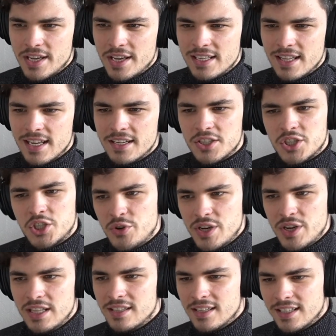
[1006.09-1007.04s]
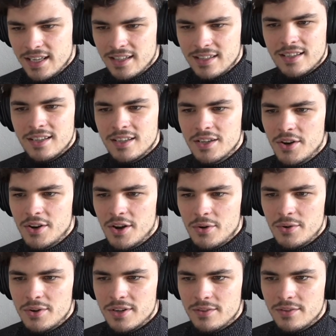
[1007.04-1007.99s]
He's like the street kid,
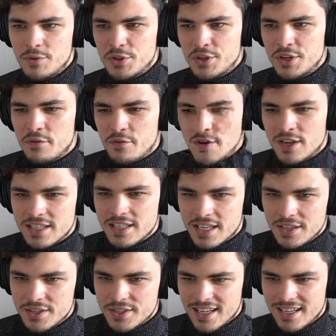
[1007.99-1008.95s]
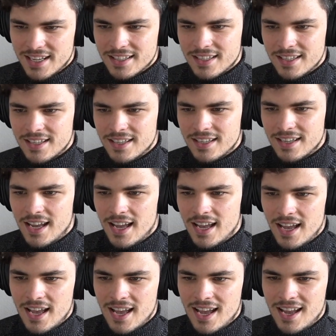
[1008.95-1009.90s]
with the different skill set
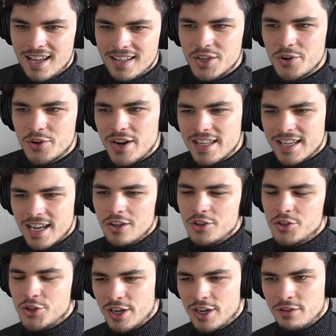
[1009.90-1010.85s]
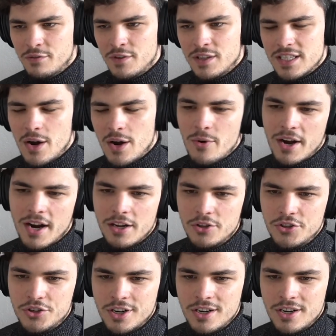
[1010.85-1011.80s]
and great culture that fits our
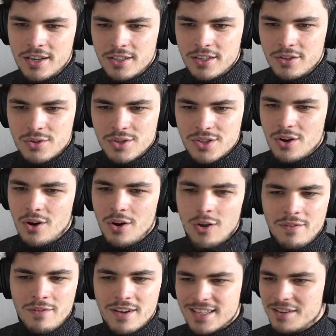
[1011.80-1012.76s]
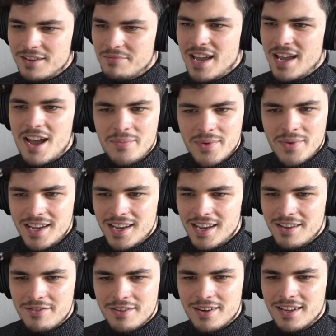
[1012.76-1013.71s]
culture. Just all of us can be happy,
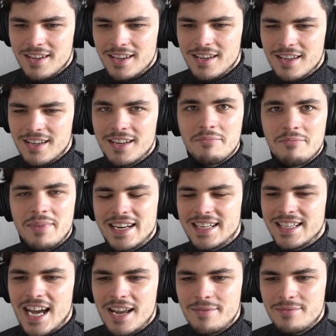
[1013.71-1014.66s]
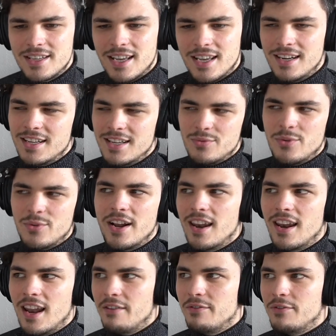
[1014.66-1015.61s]
even in the bad times. And that's what I
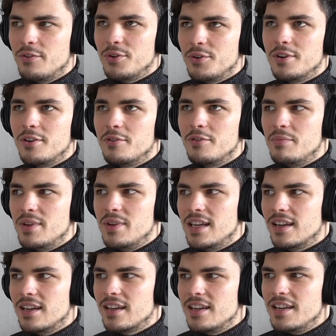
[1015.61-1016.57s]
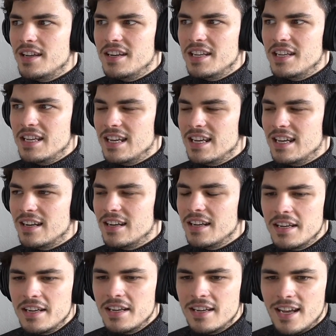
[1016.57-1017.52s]
love on being indie
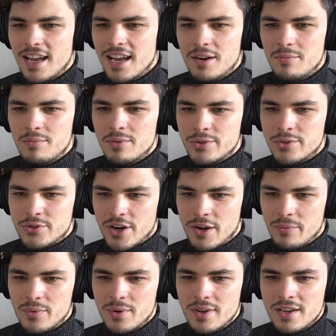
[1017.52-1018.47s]
and bootstrap.